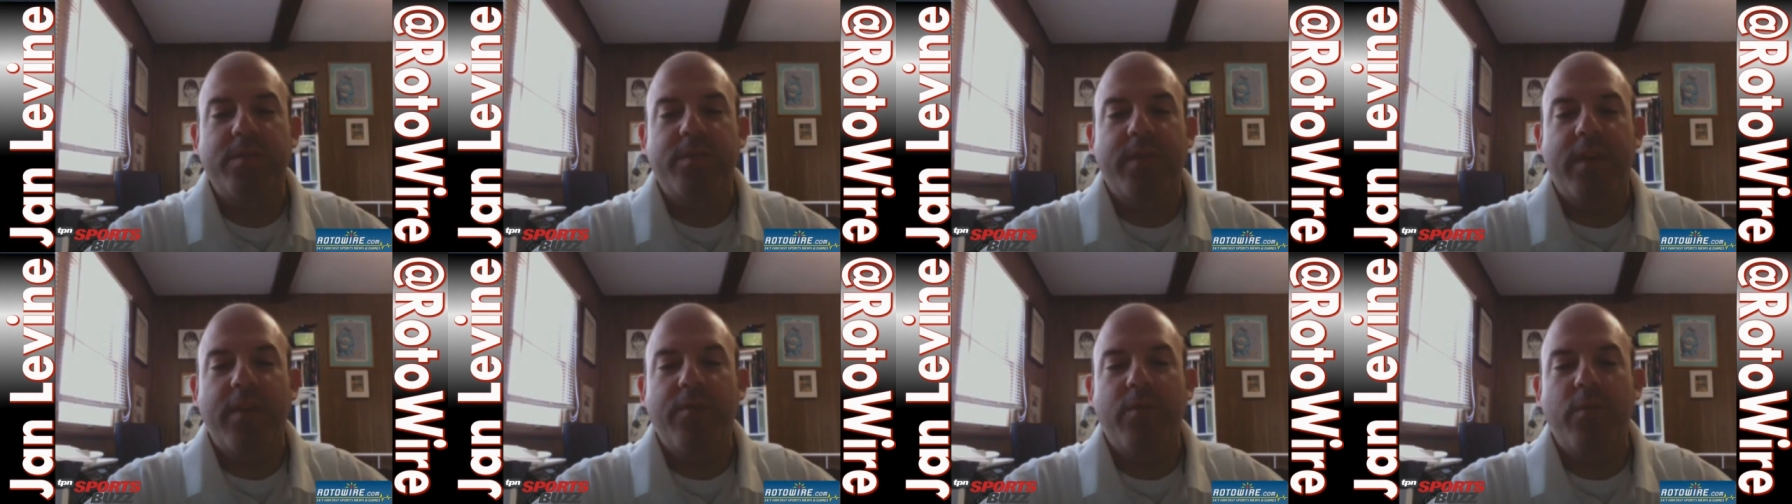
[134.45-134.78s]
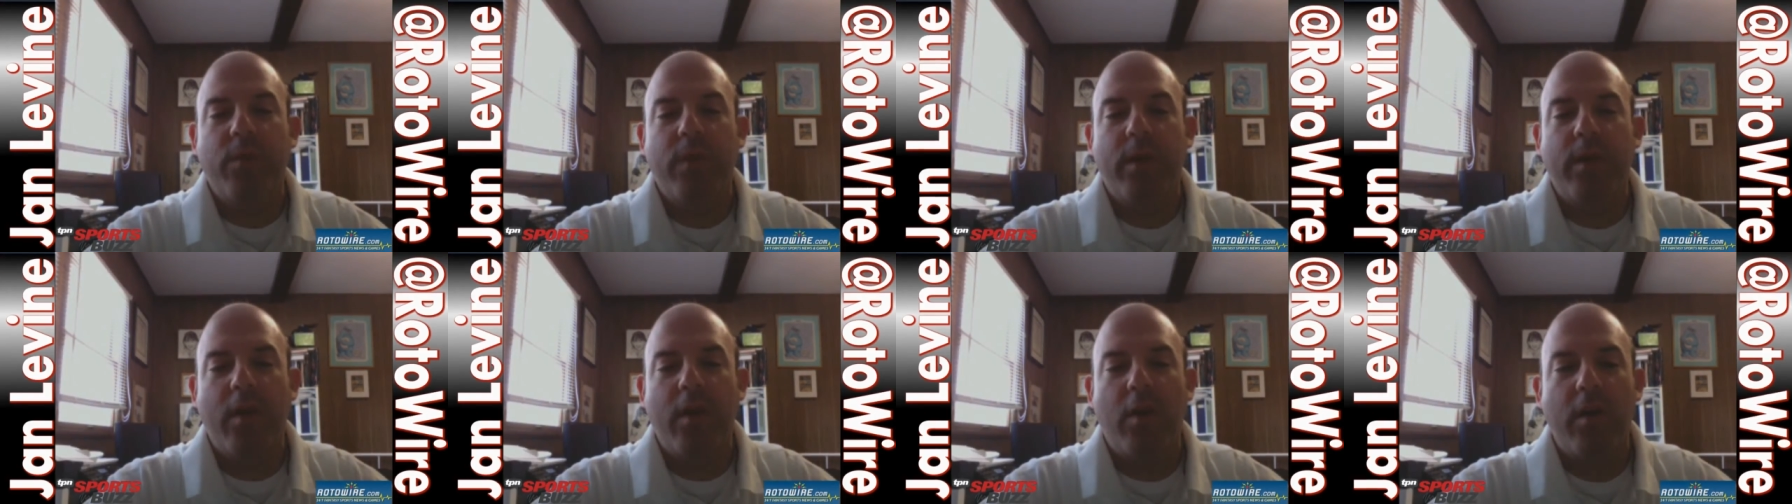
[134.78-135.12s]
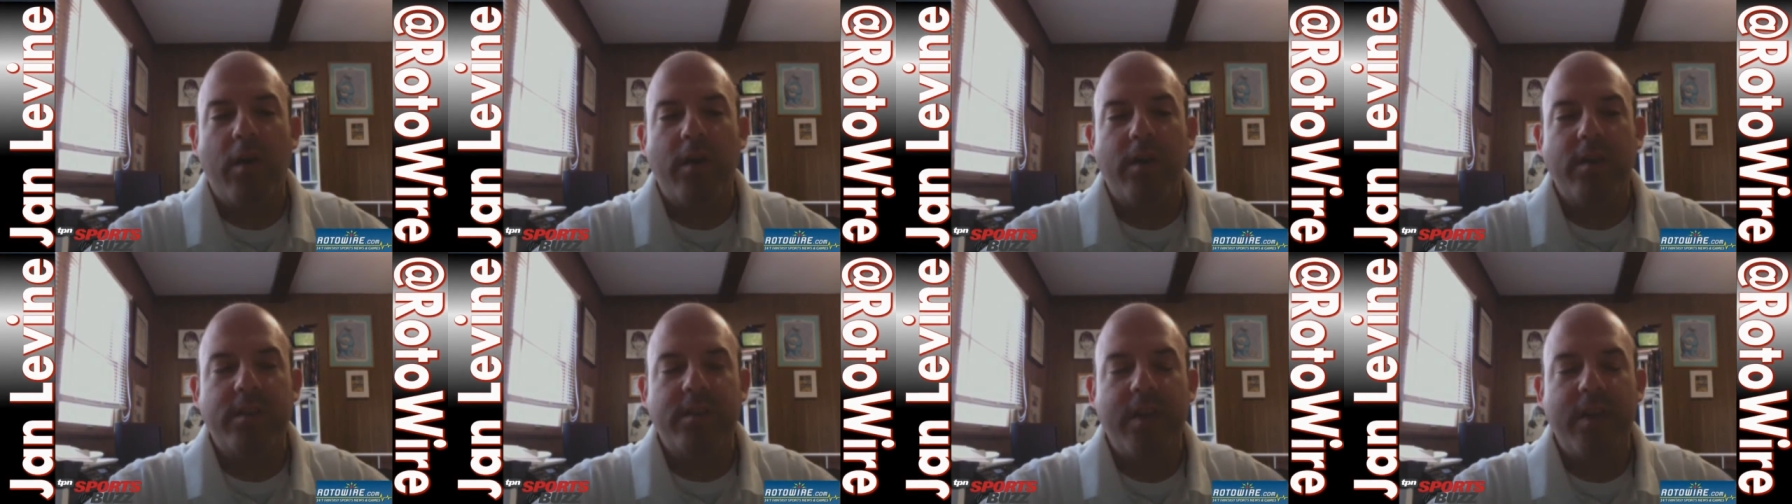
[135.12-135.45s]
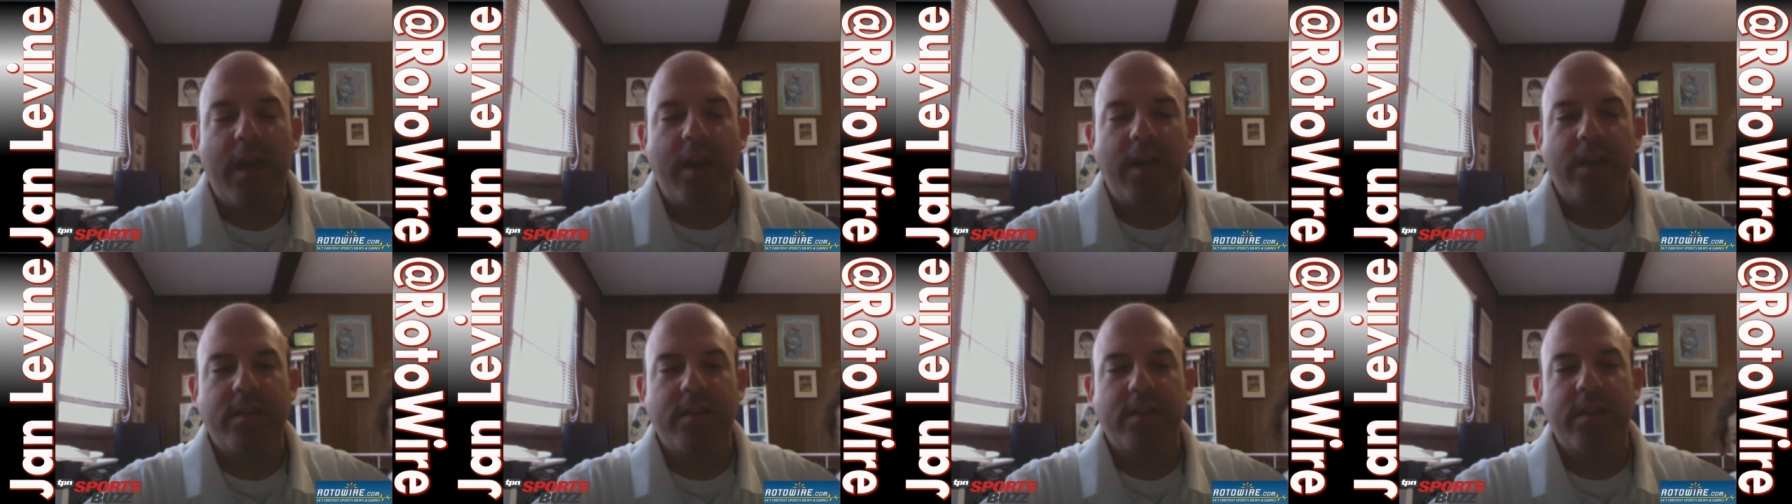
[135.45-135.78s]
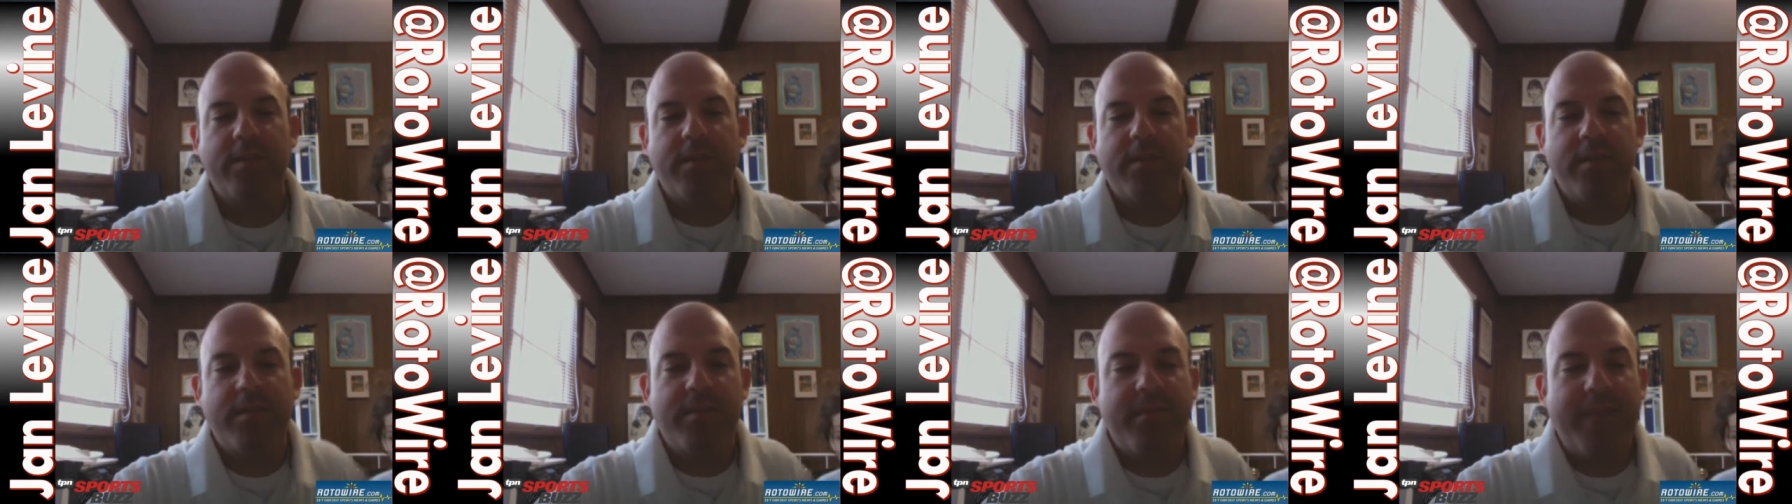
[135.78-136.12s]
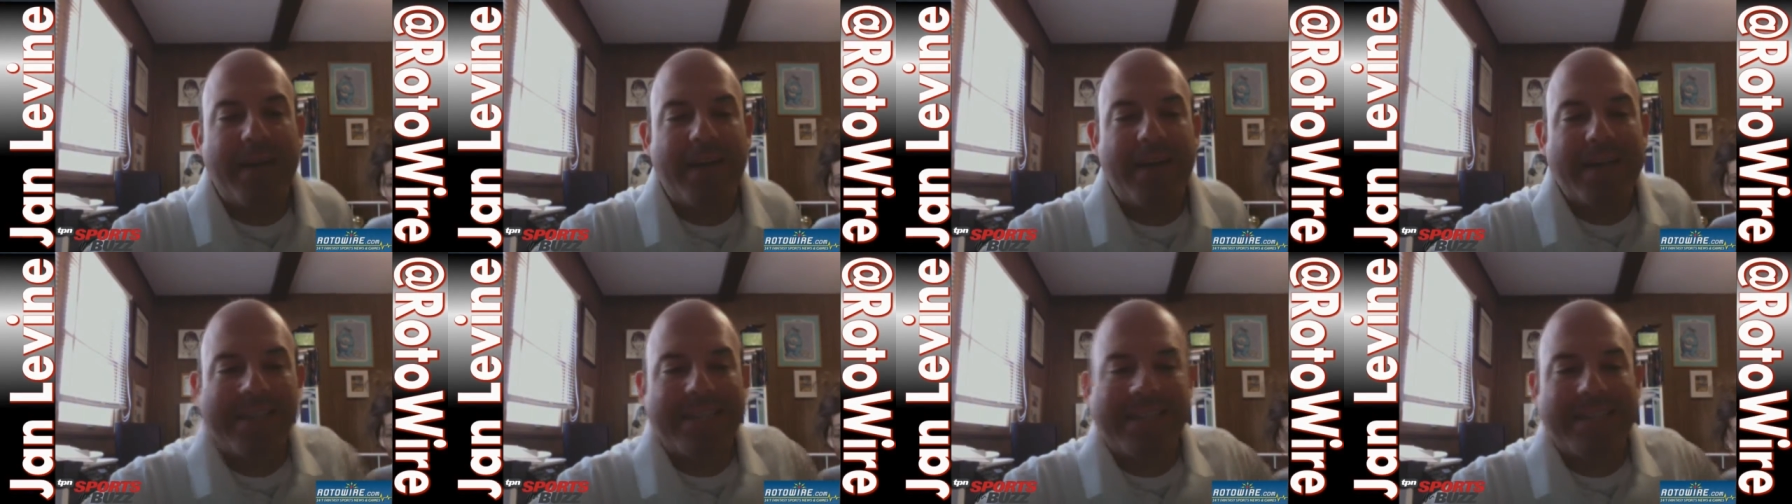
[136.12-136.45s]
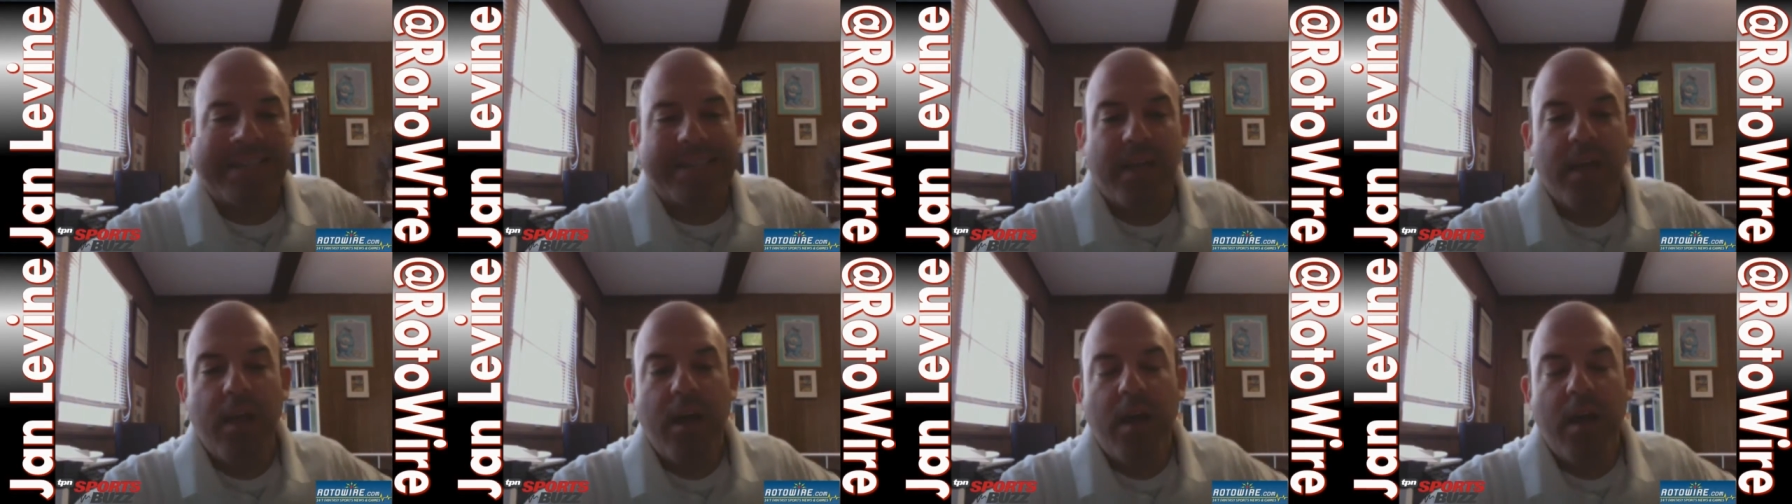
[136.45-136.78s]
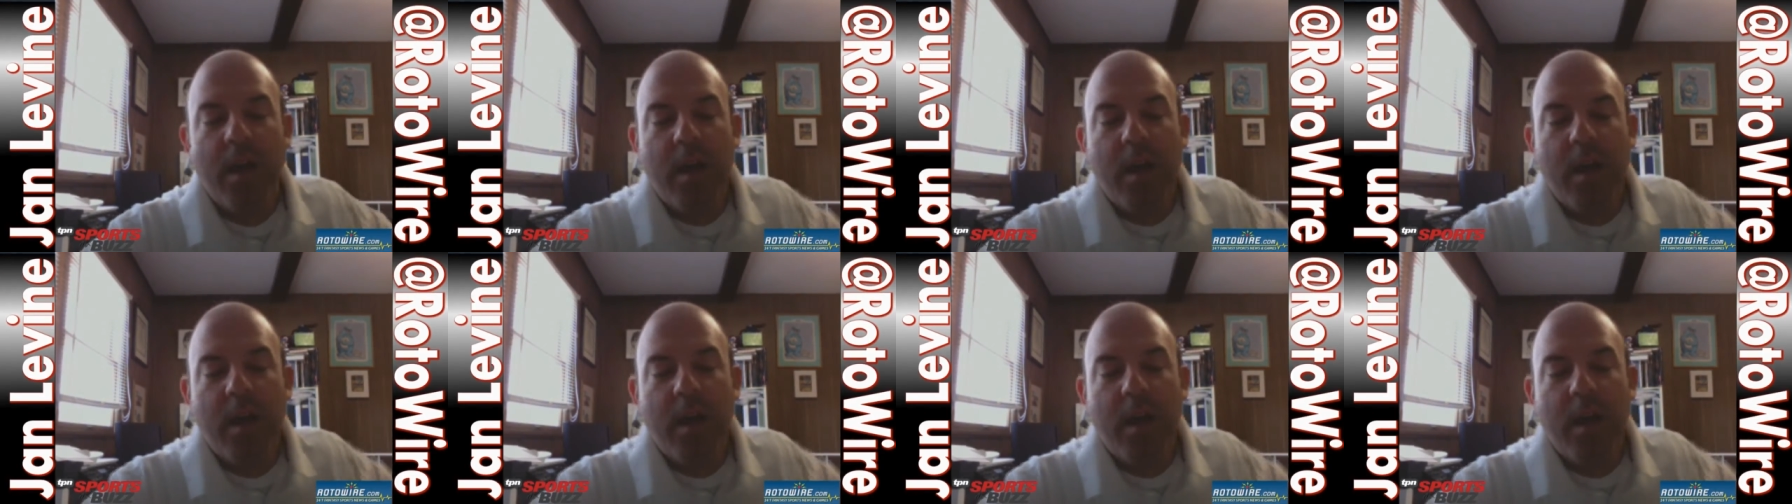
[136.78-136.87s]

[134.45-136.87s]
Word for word: of given where they are in the standings, given the fact that